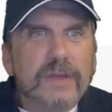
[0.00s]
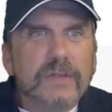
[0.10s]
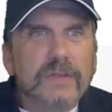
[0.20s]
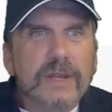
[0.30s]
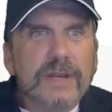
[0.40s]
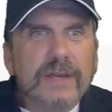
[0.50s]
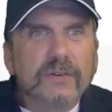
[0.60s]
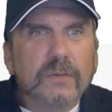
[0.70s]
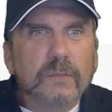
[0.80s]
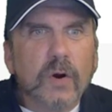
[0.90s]
The
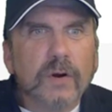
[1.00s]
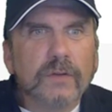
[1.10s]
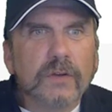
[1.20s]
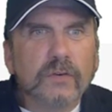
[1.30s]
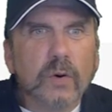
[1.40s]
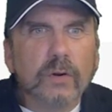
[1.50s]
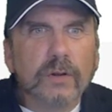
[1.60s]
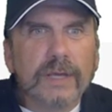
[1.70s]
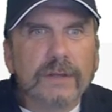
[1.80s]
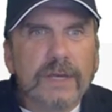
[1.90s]
next part of this total
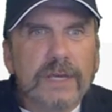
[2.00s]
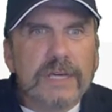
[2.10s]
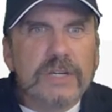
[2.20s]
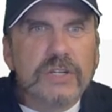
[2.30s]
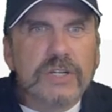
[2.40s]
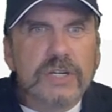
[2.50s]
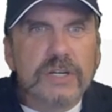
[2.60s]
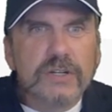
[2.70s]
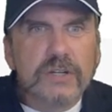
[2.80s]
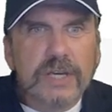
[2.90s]
length is just
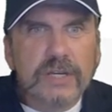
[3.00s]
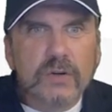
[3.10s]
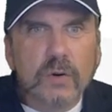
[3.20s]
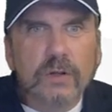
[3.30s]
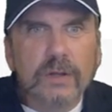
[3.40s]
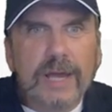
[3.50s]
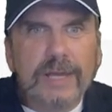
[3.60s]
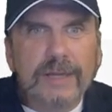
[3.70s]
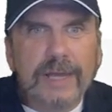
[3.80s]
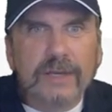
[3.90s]
going to take total
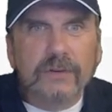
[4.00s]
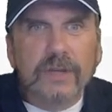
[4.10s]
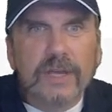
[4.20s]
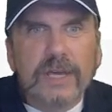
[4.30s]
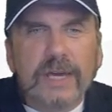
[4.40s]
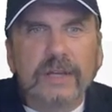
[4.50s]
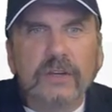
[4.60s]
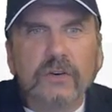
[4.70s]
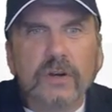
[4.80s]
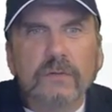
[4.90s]
line lengths, and
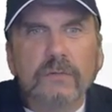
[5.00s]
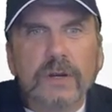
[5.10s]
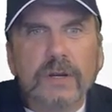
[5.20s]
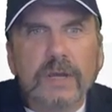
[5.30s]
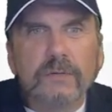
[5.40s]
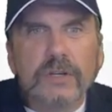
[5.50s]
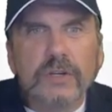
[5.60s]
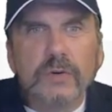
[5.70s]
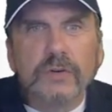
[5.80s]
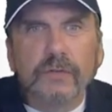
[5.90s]
it's going to run a
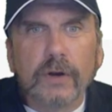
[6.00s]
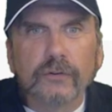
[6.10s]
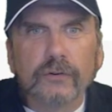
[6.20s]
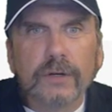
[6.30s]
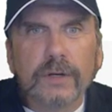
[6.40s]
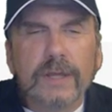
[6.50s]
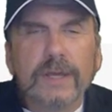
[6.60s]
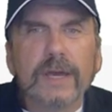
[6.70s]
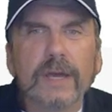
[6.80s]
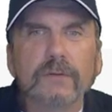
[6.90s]
reduce function,
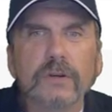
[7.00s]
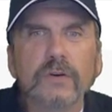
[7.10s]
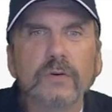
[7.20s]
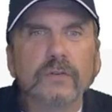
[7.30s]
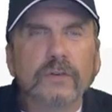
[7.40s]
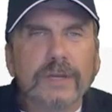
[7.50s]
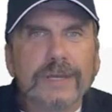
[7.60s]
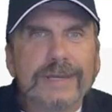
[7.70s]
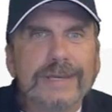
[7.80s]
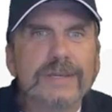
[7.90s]
and reduced
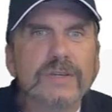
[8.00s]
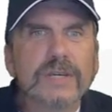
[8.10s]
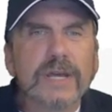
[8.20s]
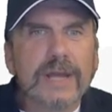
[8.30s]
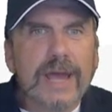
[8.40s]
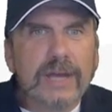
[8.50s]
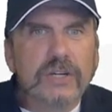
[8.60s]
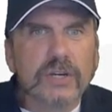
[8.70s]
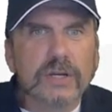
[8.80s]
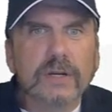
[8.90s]
is an
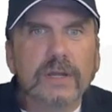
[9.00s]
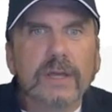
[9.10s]
action,